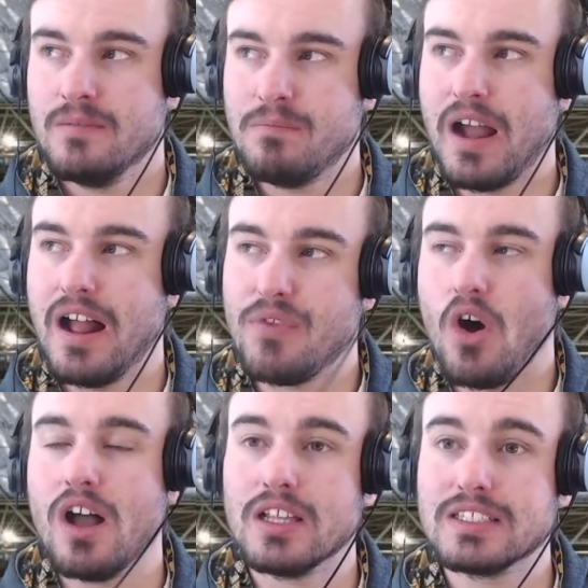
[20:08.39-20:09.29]
But if the
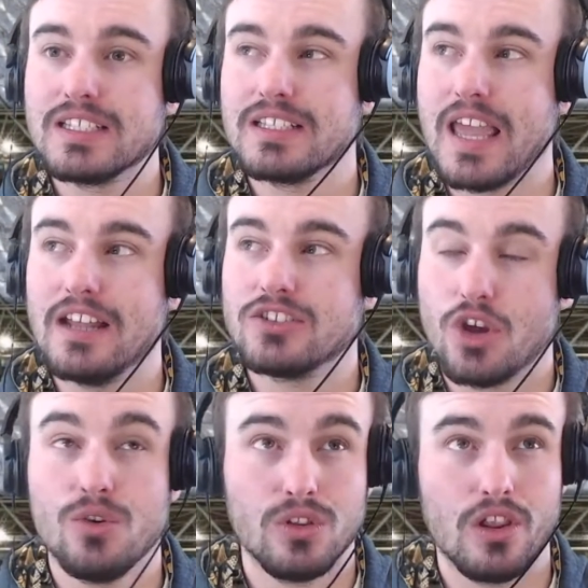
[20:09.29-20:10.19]
Highlanders get
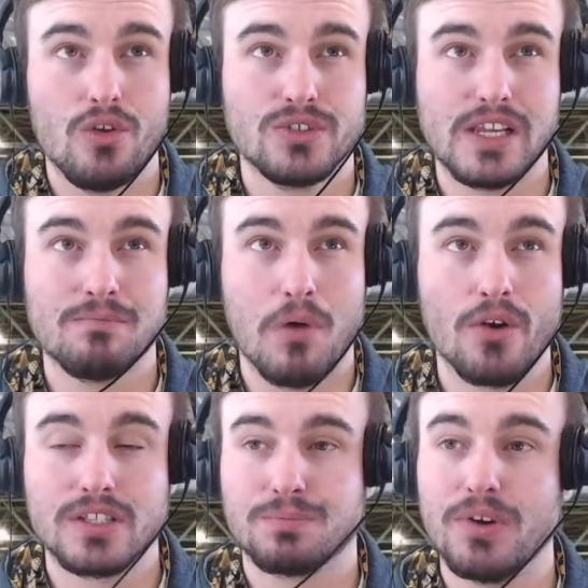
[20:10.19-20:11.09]
2 losing
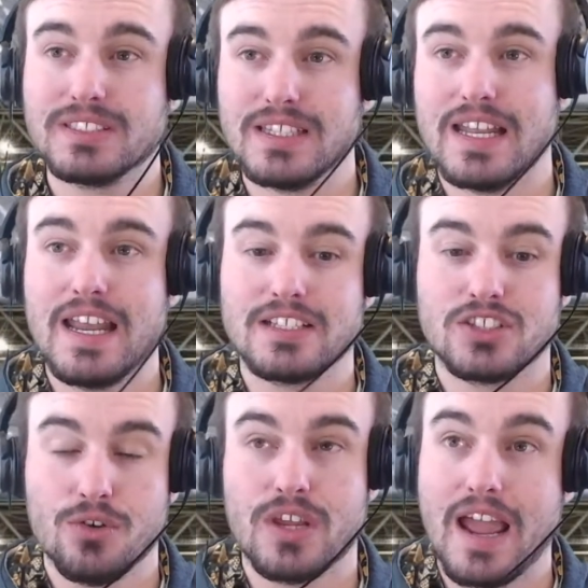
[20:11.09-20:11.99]
bonus points in their next
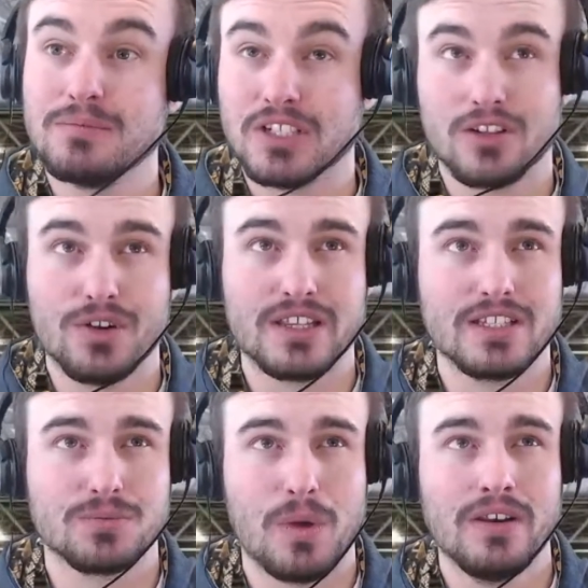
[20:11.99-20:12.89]
2 games, including
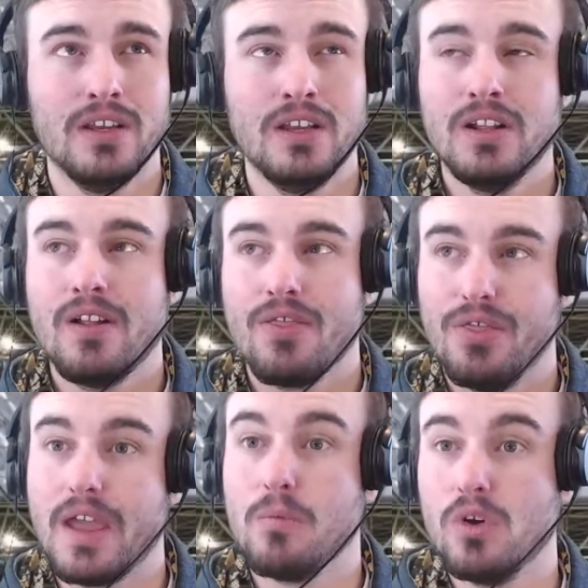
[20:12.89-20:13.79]
this one,
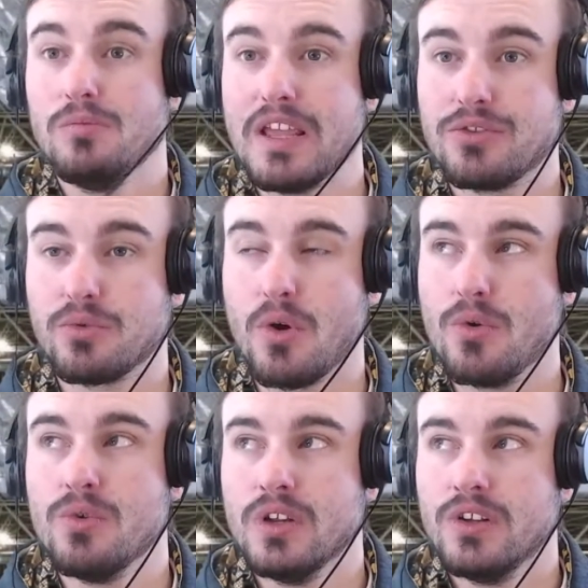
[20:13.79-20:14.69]
they will be
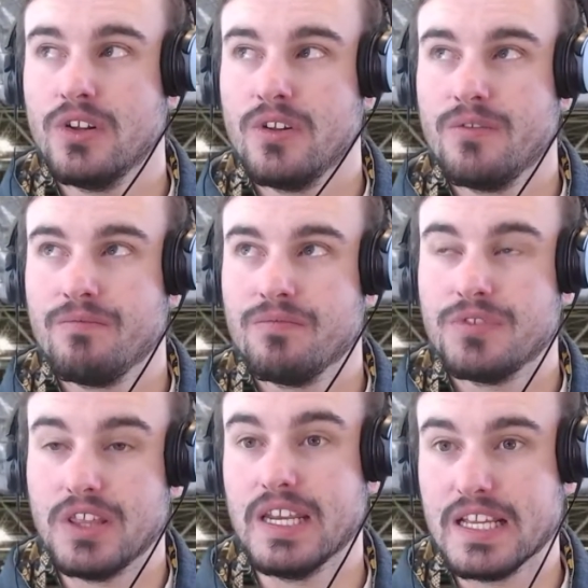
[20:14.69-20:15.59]
through
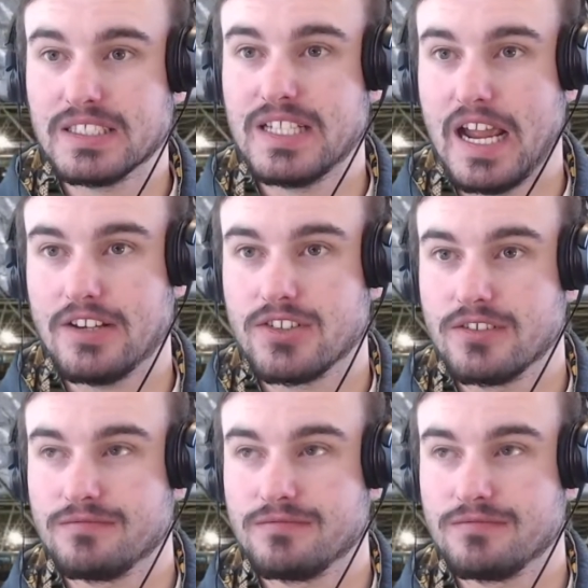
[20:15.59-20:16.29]
to the next stage.